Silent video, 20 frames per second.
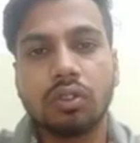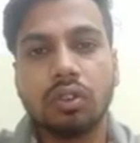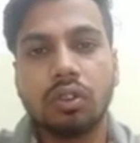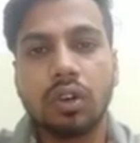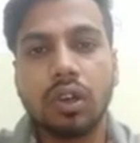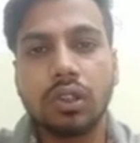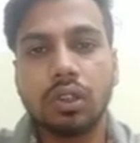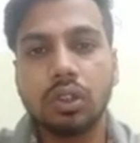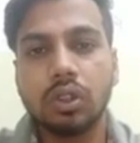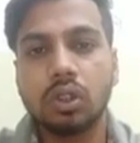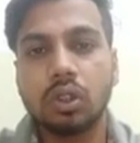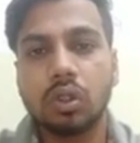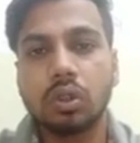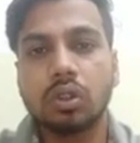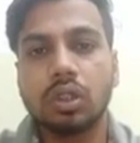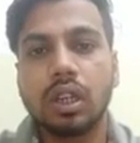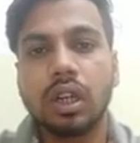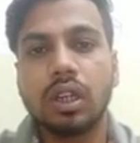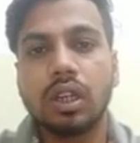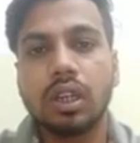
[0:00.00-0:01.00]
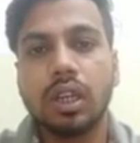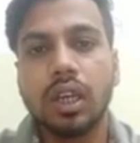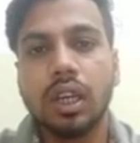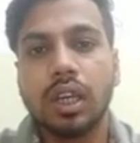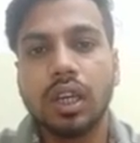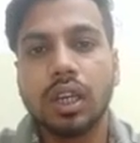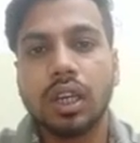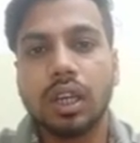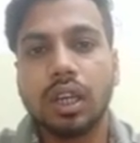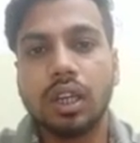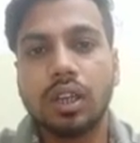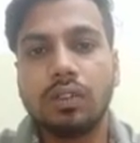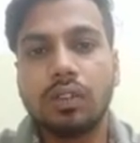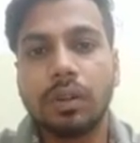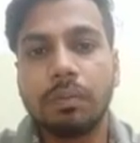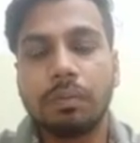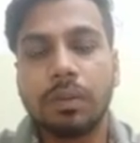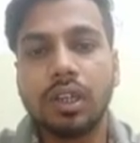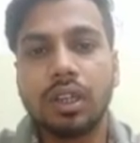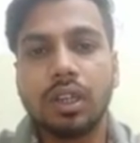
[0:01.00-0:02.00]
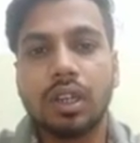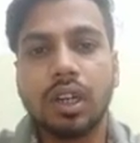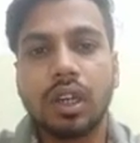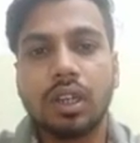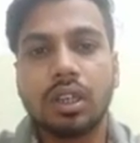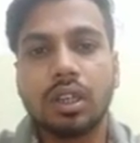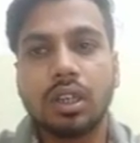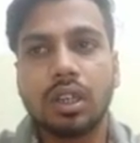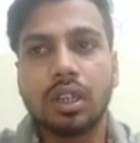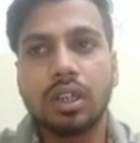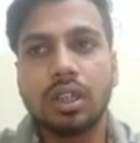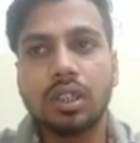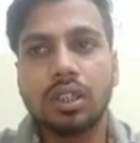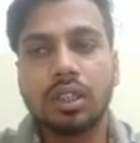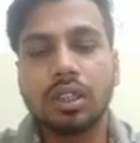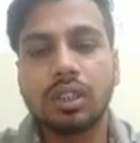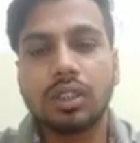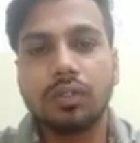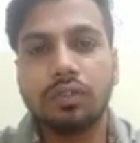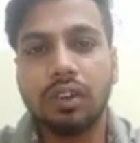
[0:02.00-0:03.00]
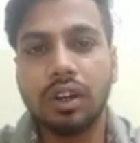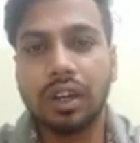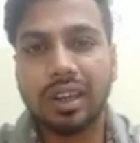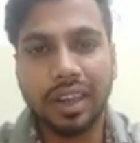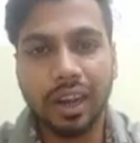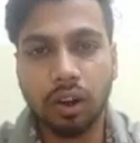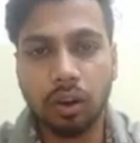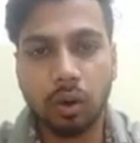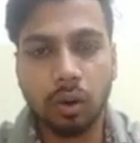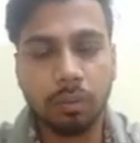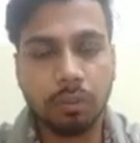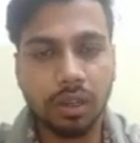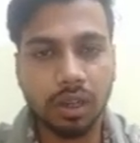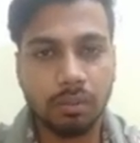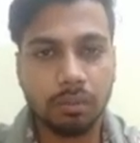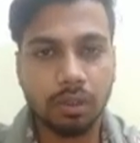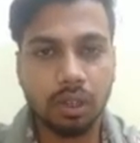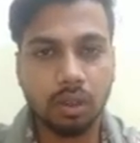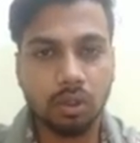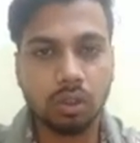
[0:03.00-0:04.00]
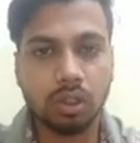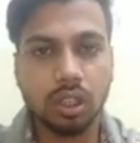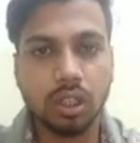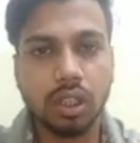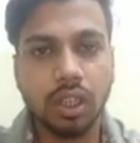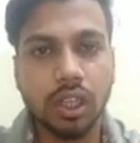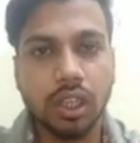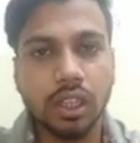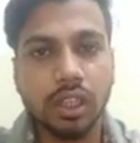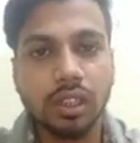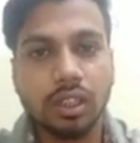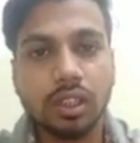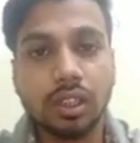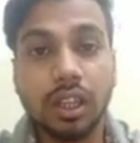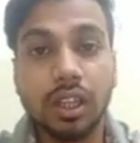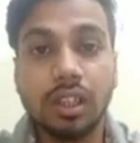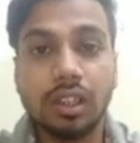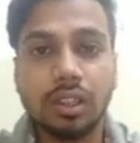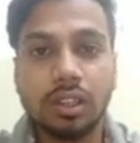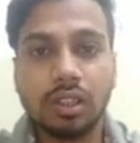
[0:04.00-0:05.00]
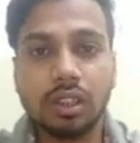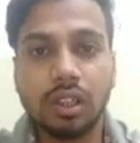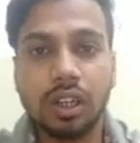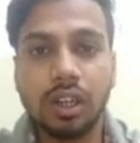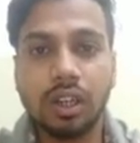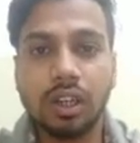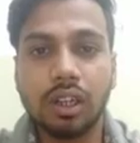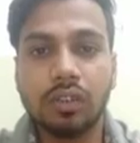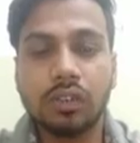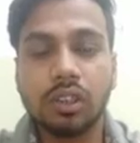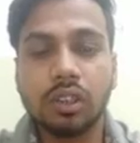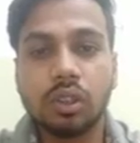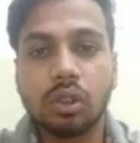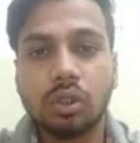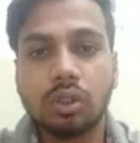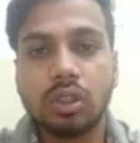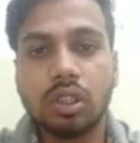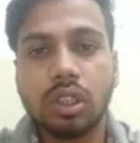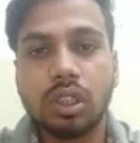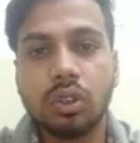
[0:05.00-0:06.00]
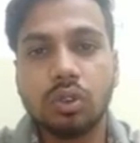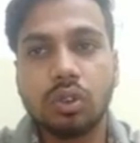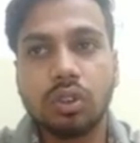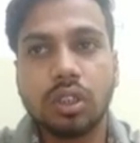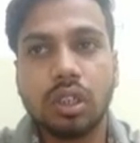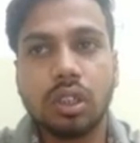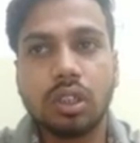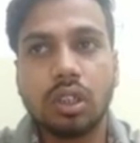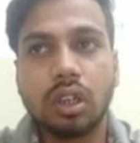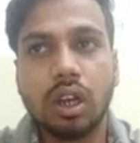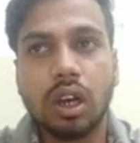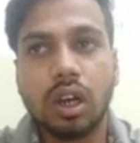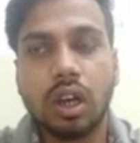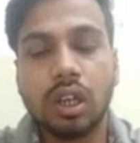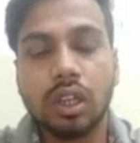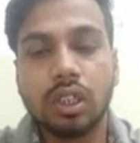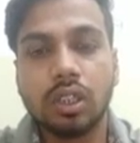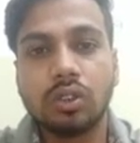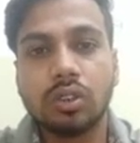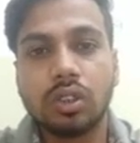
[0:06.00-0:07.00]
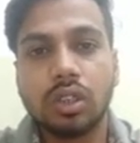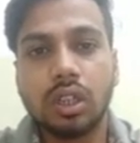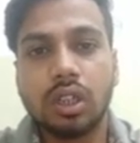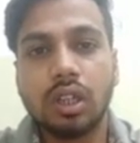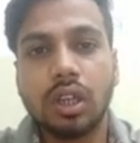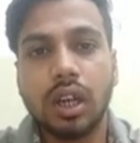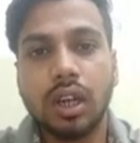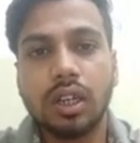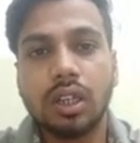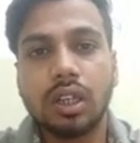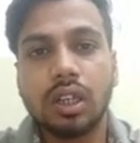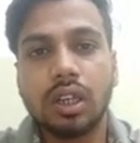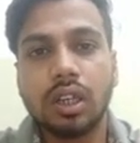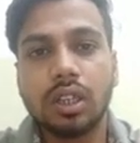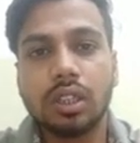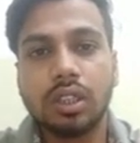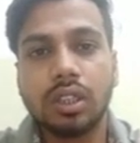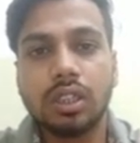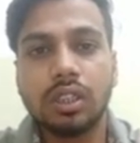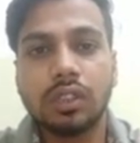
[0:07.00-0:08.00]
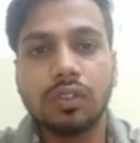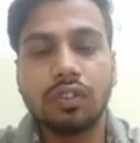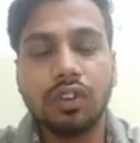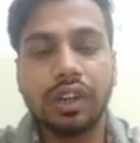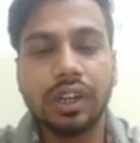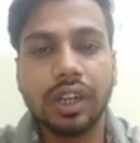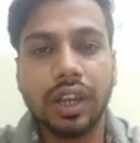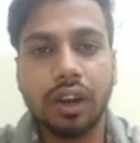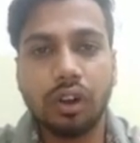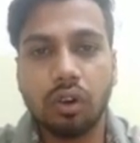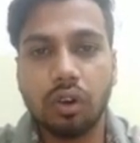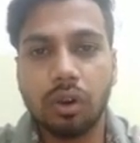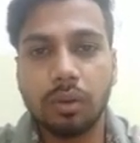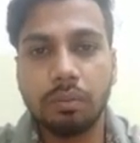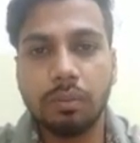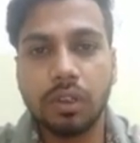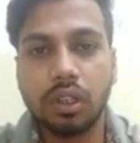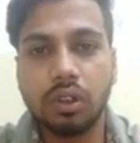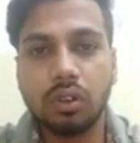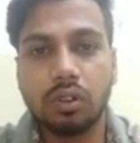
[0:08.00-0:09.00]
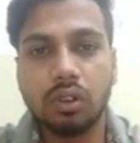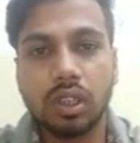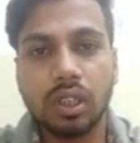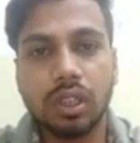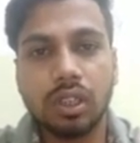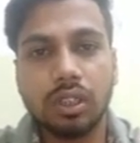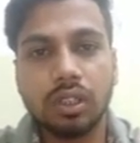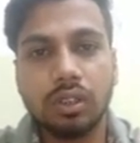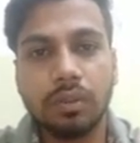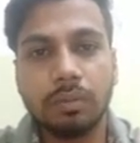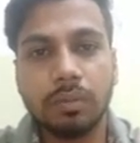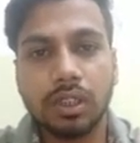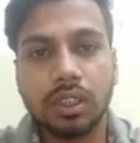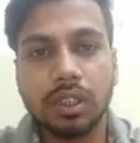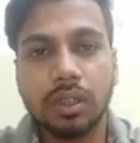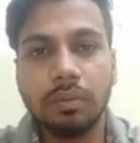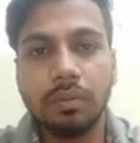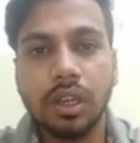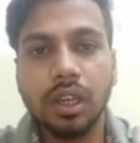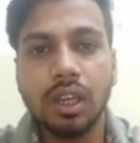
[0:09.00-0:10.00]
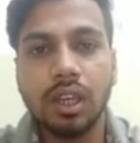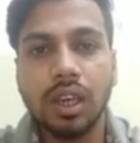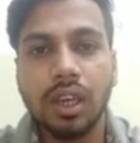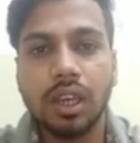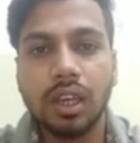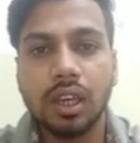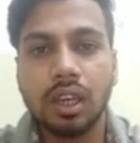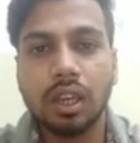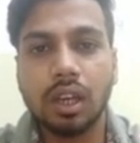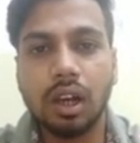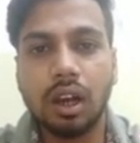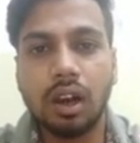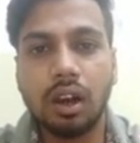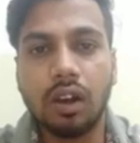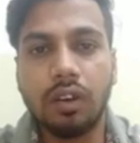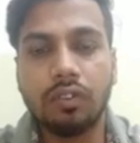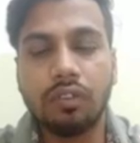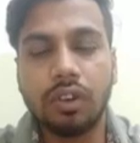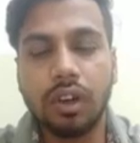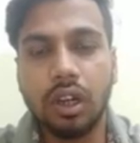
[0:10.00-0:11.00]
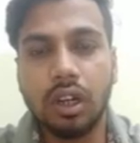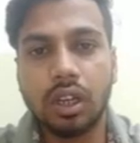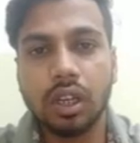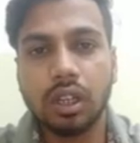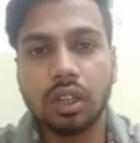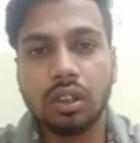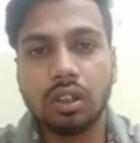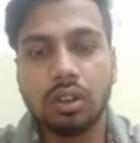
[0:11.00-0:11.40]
want to show that it will print that this field cannot be empty. Okay, then it will show the user that this field cannot be empty, it must be filled.